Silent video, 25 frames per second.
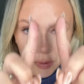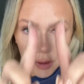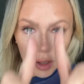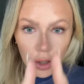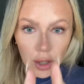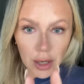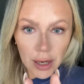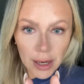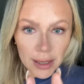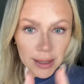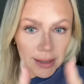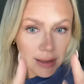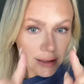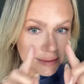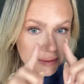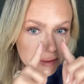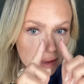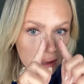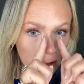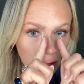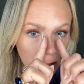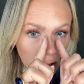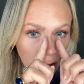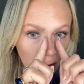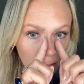all right? It's
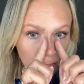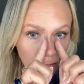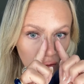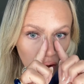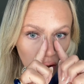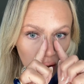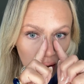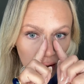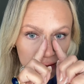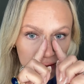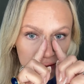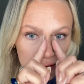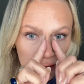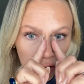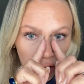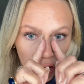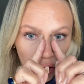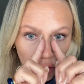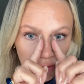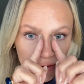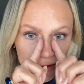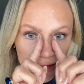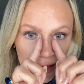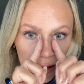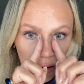gonna
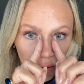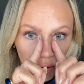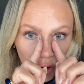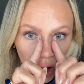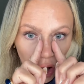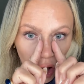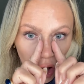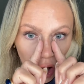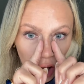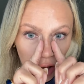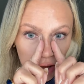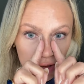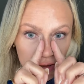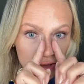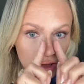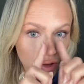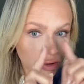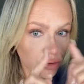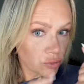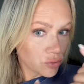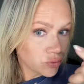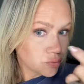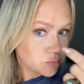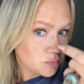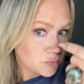go down
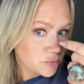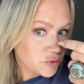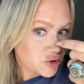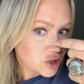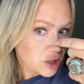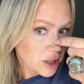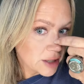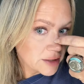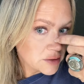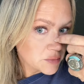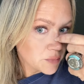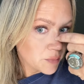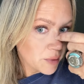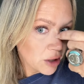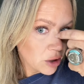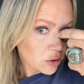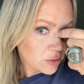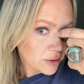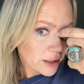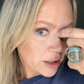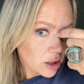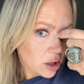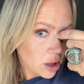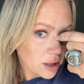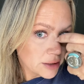onto, just
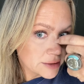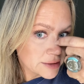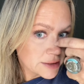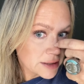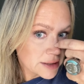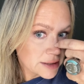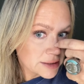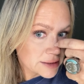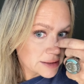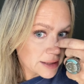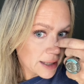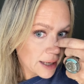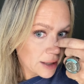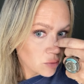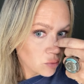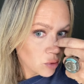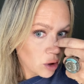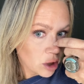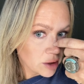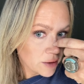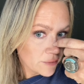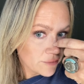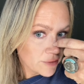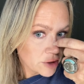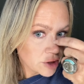barely onto the
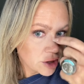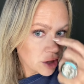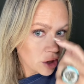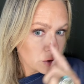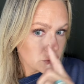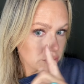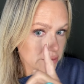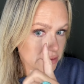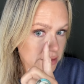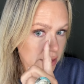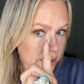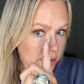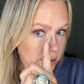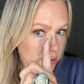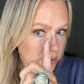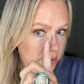sidewall of the nose,